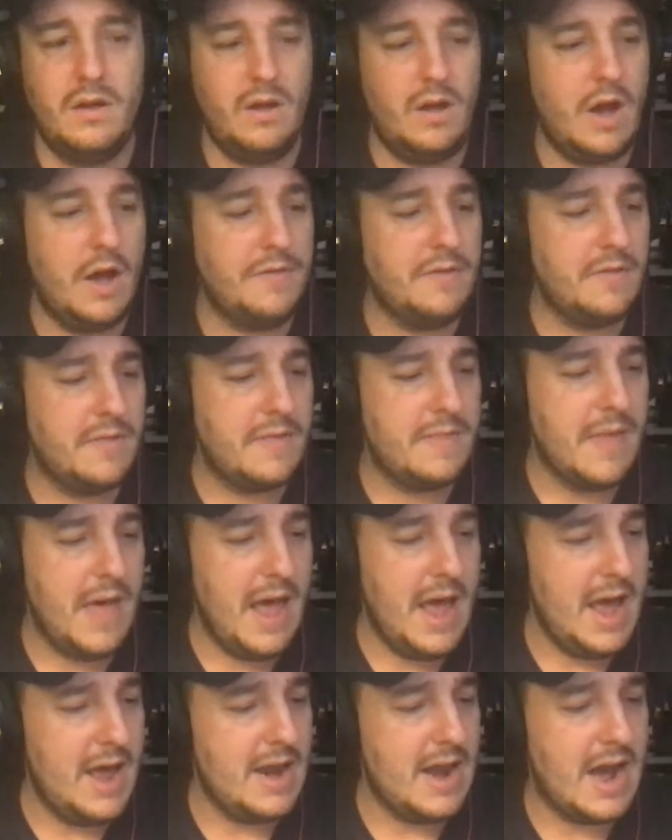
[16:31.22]
Other than
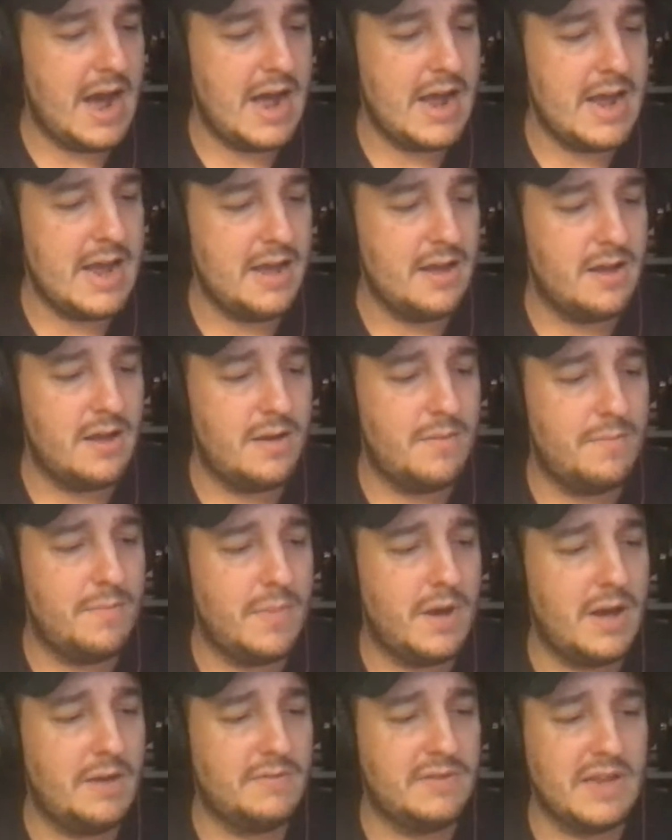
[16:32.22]
that,
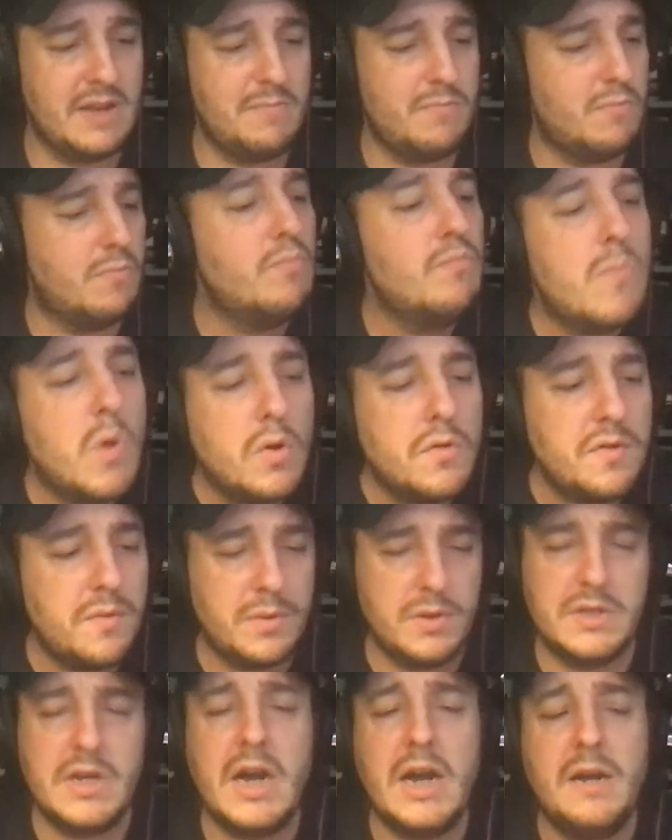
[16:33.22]
I've said
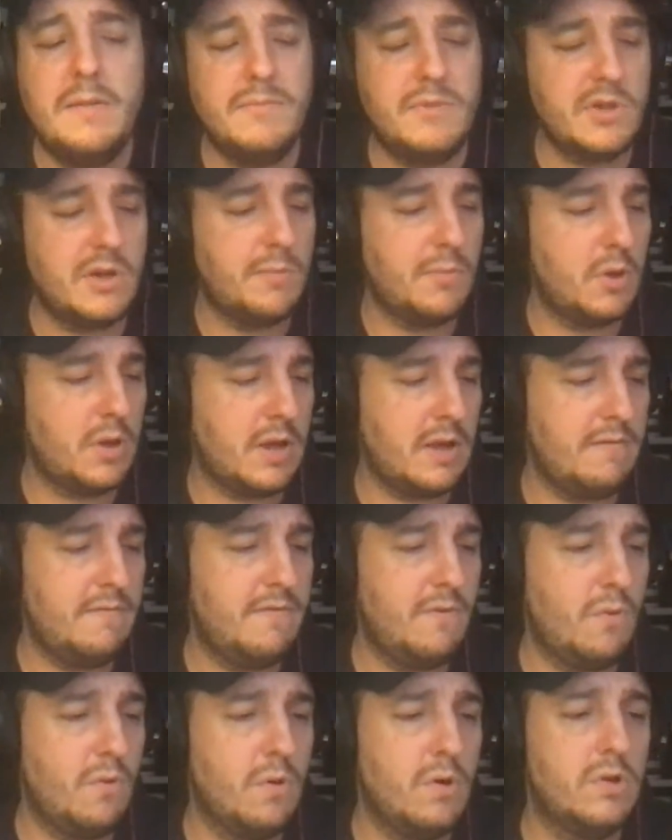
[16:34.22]
multiple times that I'm looking
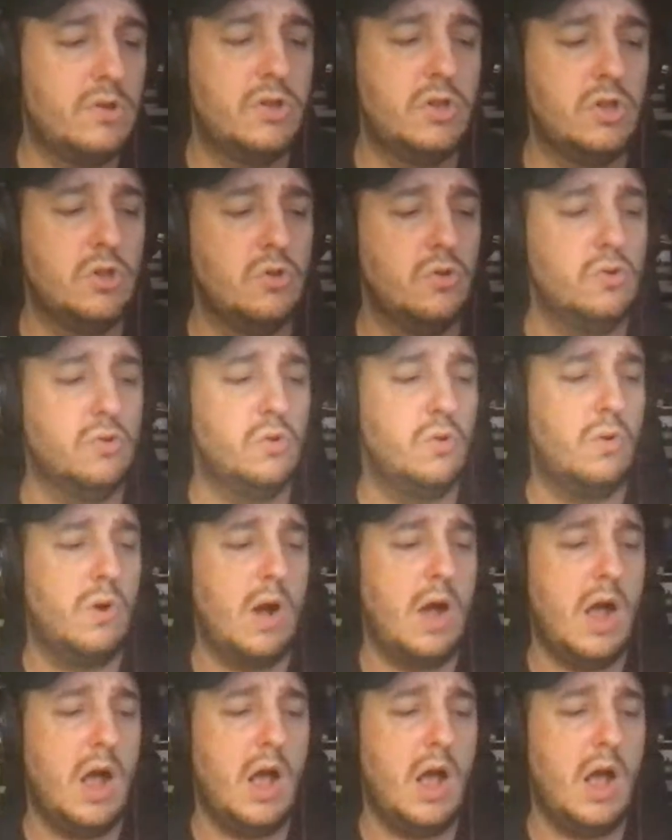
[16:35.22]
forward to